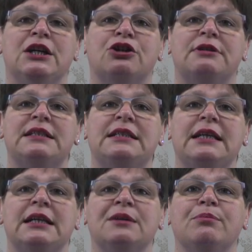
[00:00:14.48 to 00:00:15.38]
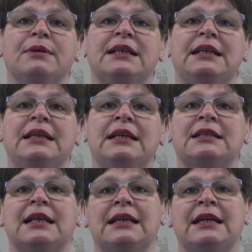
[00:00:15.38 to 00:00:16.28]
Christine completely
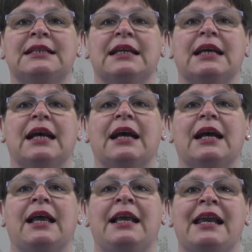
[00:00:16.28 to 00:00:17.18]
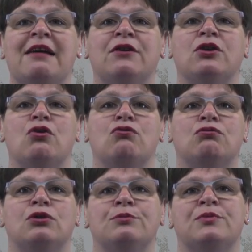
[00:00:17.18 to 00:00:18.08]
cleared 11
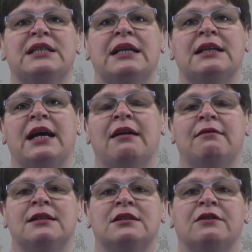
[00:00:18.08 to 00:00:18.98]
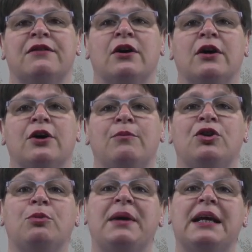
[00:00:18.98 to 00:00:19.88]
rooms and areas of her home that
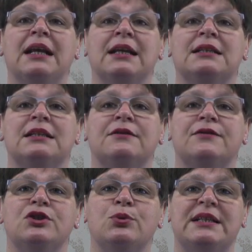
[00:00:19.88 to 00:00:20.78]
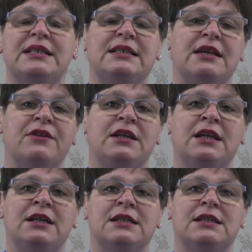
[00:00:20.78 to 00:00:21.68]
had been cluttered for 27
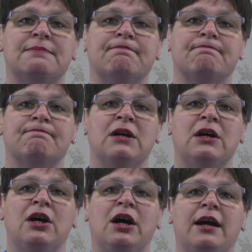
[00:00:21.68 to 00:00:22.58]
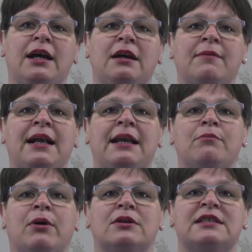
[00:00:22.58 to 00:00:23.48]
years. Her email
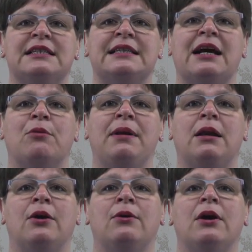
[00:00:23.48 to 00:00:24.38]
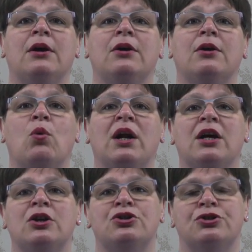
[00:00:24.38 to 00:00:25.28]
inbox is now below
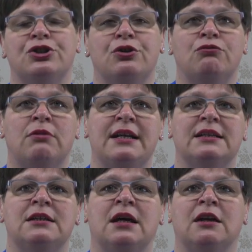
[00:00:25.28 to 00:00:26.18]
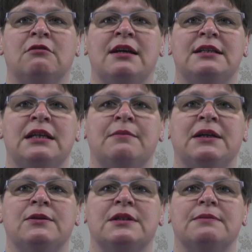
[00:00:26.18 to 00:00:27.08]
100 read and unread
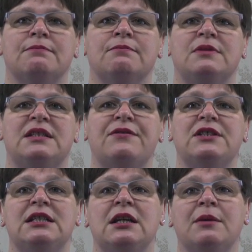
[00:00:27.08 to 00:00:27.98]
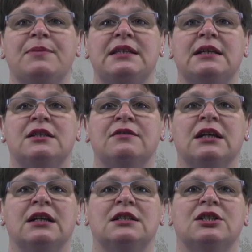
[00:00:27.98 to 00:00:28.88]
emails. 79% of the
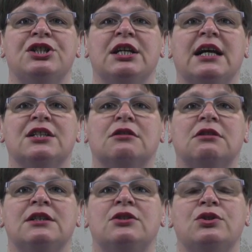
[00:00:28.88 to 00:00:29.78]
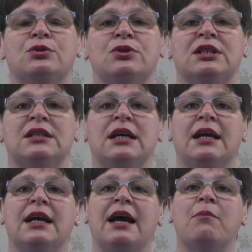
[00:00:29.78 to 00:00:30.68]
clutter she categorised and sorted
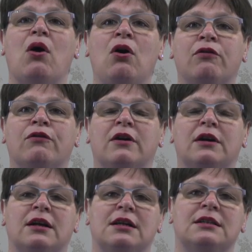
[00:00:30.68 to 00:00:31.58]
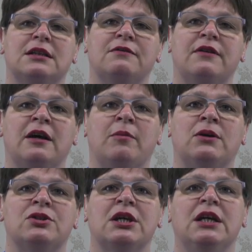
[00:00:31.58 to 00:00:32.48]
came off her clutter conveyor
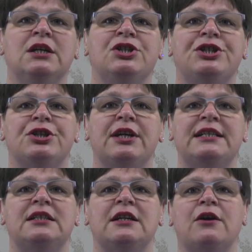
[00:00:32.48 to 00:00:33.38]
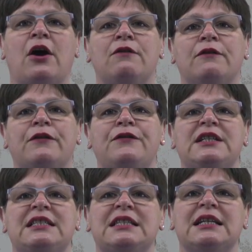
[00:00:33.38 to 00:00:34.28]
belt. She donated over
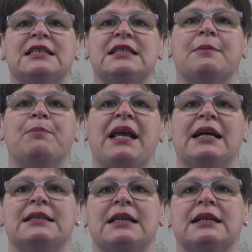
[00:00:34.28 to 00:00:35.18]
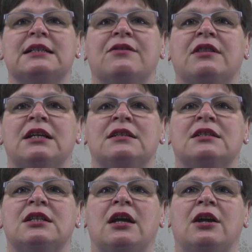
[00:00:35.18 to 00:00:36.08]
56 black sacks of things
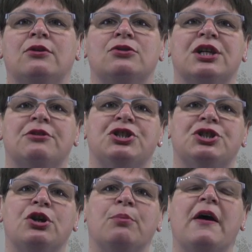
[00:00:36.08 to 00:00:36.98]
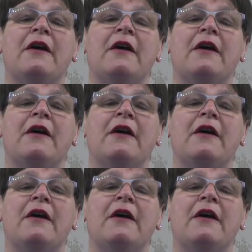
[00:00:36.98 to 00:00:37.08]
to her local charity shop.